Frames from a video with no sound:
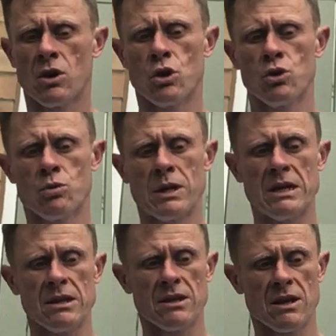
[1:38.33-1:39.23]
who
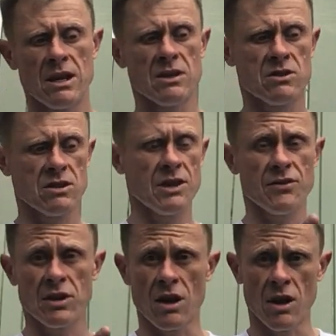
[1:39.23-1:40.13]
either is
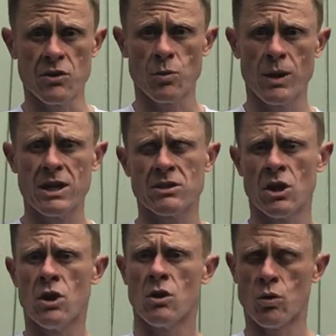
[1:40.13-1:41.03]
significantly underweight
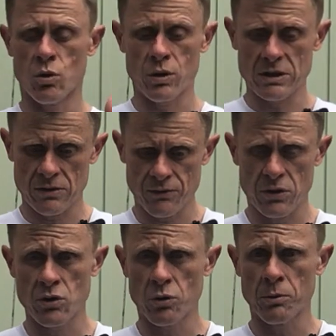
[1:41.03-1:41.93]
or is of the
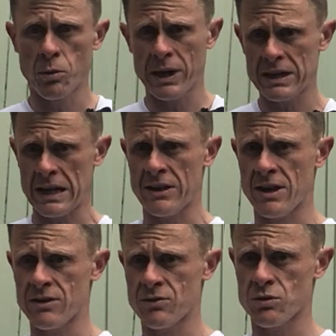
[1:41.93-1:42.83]
normal weight, and
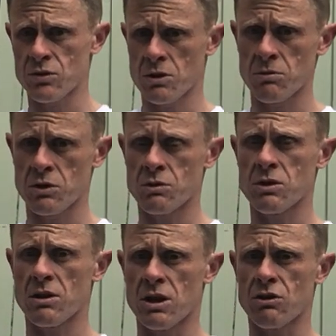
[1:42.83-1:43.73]
then sort of someone who's
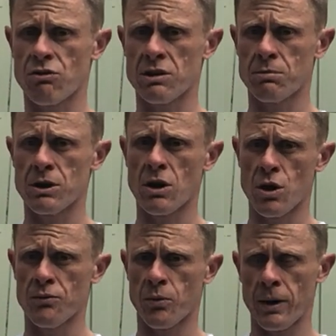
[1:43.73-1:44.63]
incredibly
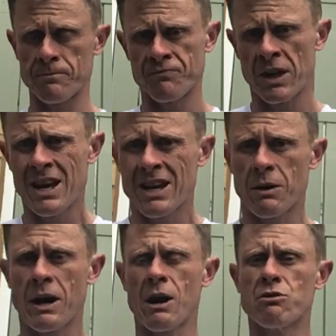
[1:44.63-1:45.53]
overweight. Now,
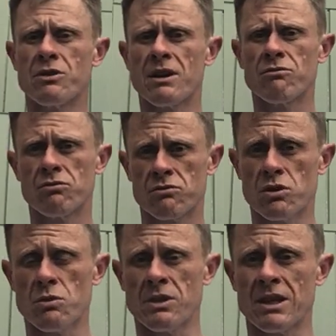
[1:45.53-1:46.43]
how you then
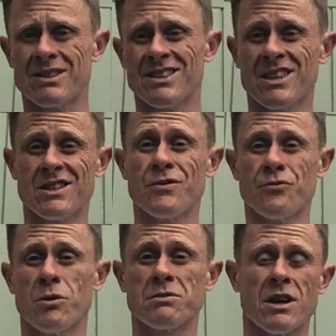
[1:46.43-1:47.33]
do this, and this is
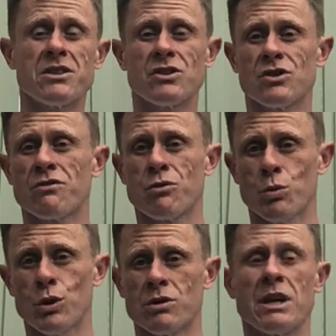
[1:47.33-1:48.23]
from dietitians of the
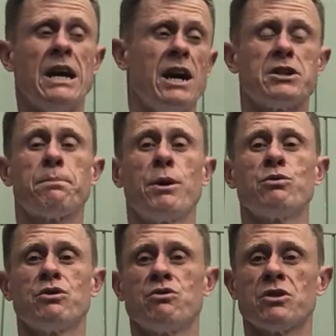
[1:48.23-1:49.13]
world, as
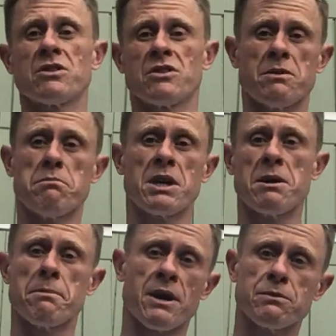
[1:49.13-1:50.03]
opposed to just some Mickey
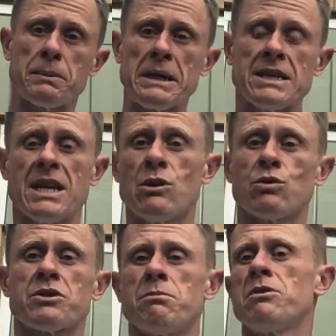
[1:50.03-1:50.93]
Mouse P T or
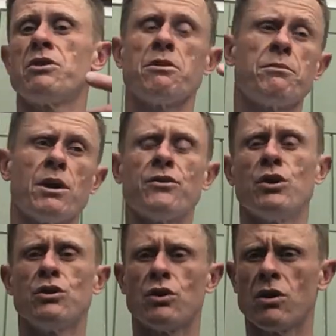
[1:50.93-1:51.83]
something that you might have
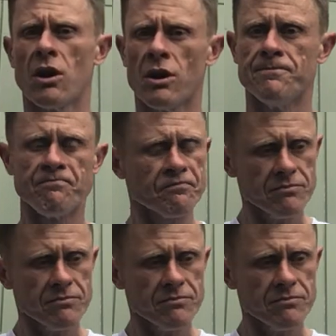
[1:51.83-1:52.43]
heard online.